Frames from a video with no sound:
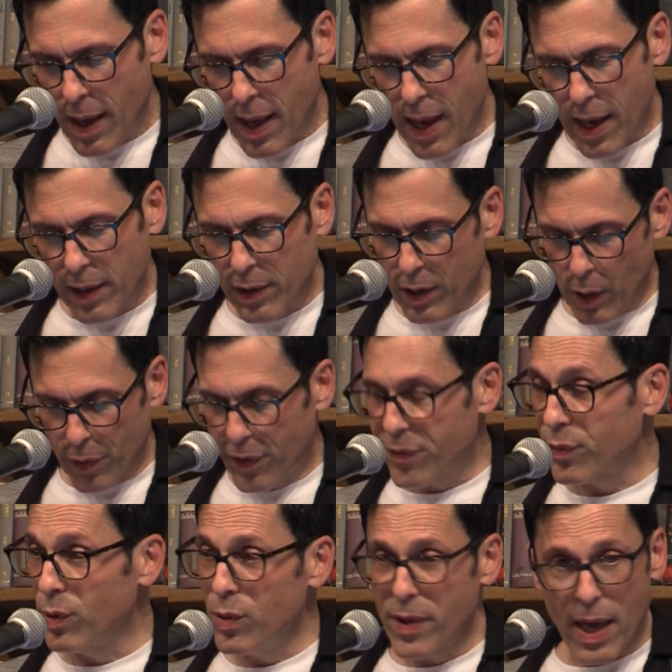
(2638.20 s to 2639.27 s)
And
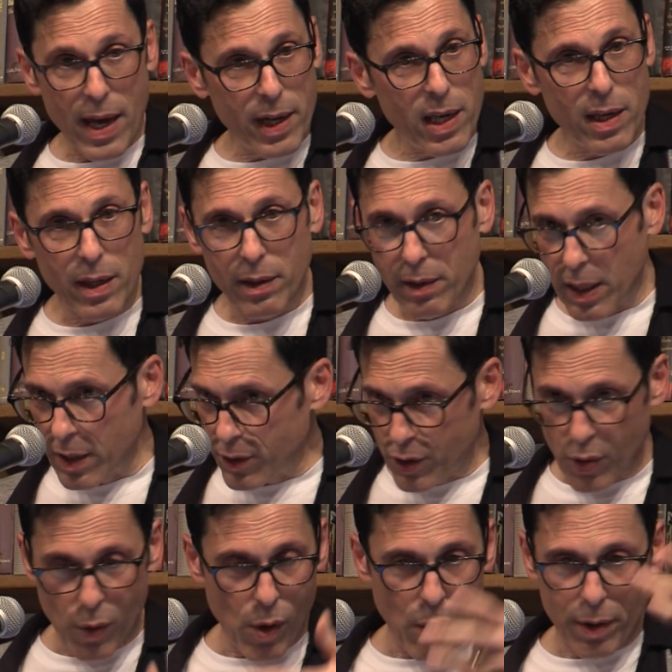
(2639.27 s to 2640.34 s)
through that, he
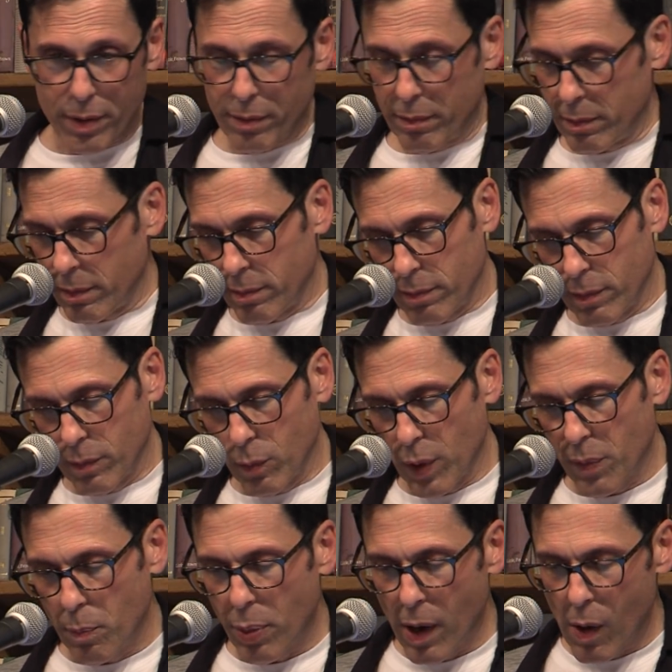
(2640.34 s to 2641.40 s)
toured
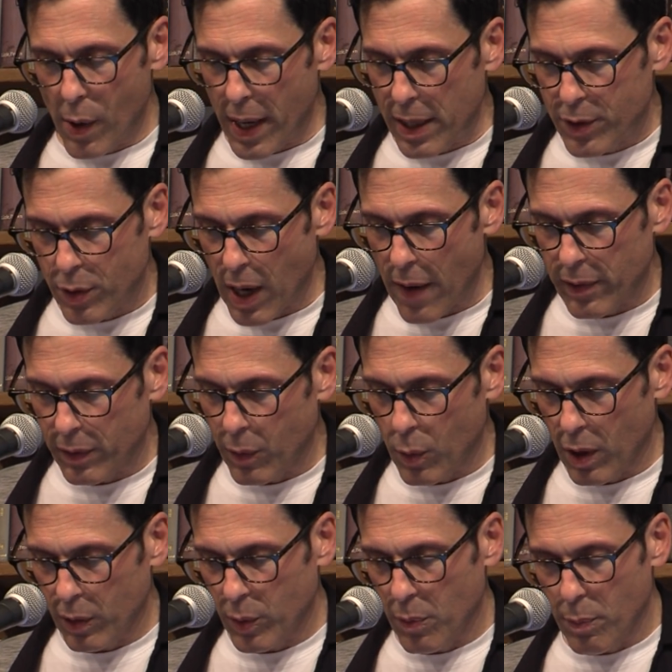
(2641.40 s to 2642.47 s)
with Bowie, traveled the
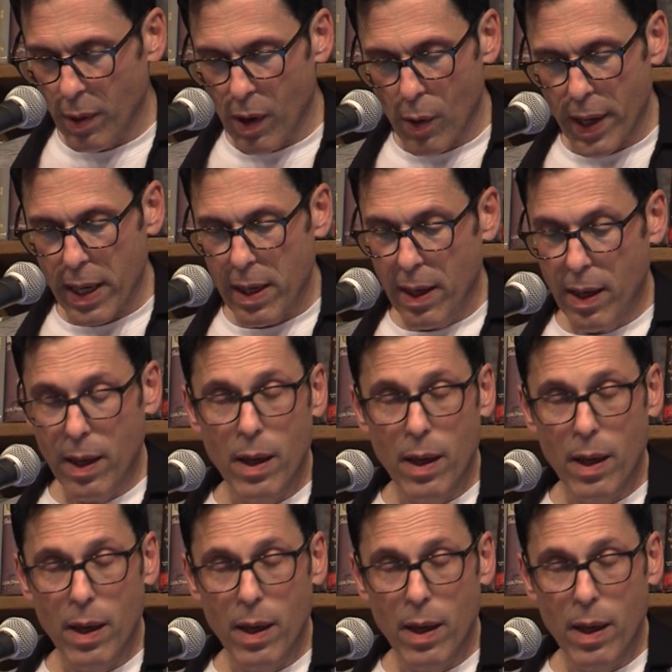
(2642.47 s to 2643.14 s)
world with Bowie.